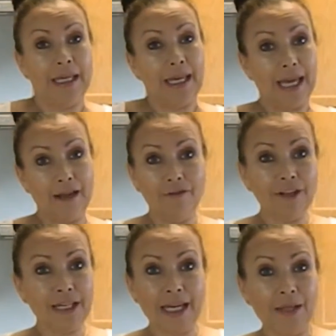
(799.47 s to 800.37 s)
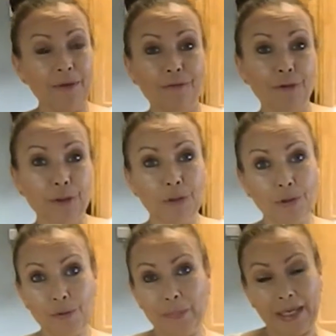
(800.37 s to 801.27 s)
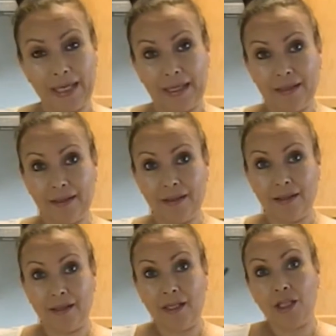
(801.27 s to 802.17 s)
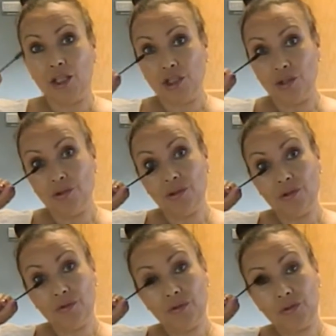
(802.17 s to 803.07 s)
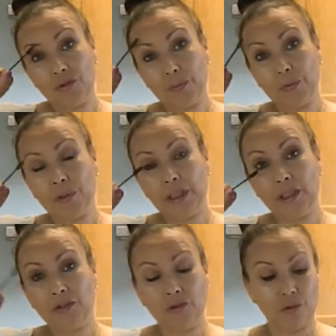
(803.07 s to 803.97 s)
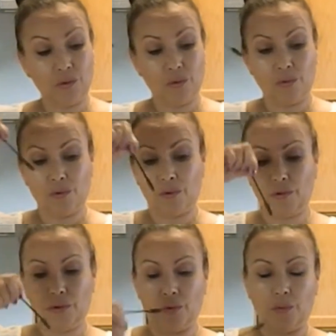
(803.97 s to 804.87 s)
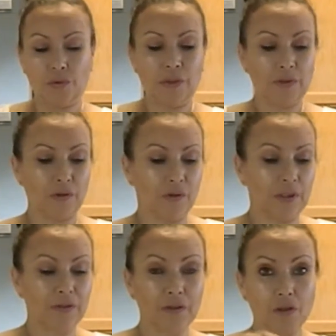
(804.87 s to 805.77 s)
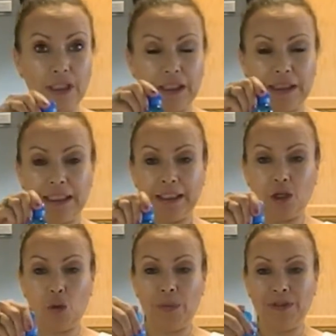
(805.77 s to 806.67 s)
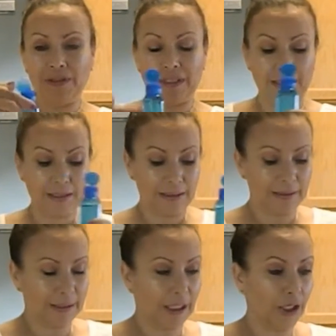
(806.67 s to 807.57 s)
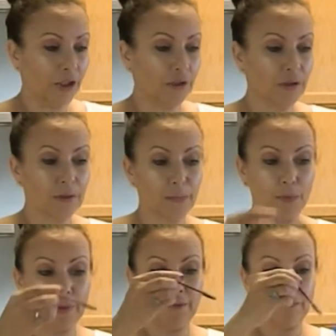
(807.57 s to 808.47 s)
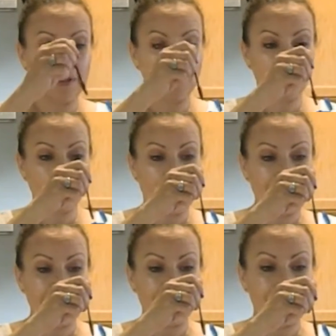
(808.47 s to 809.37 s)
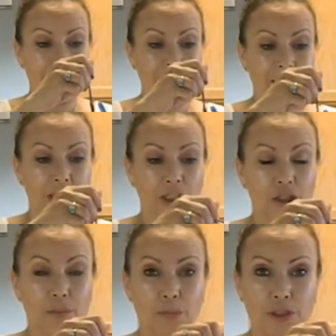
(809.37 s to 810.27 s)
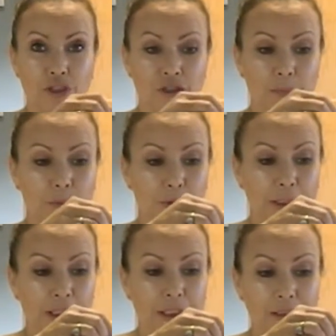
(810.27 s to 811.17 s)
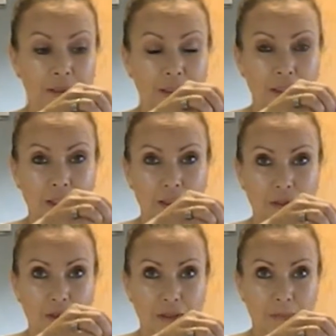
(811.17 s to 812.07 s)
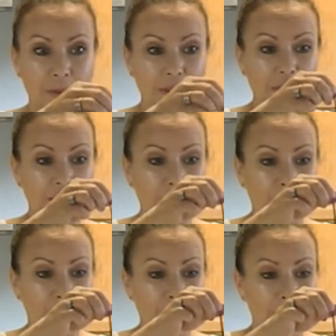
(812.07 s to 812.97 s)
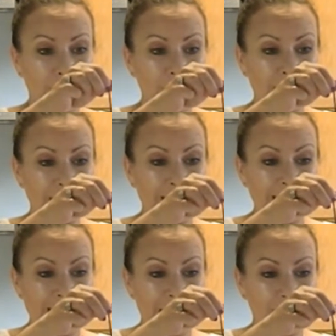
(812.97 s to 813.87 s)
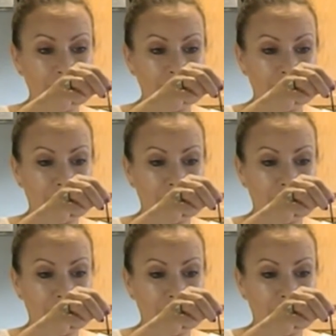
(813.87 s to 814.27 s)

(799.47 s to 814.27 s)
Every night before you go to bed, you use your spoolie to, this little lid opens like this. Your spoolie fits right in. You put your spoolie in, you dip it in the oil, you take it out,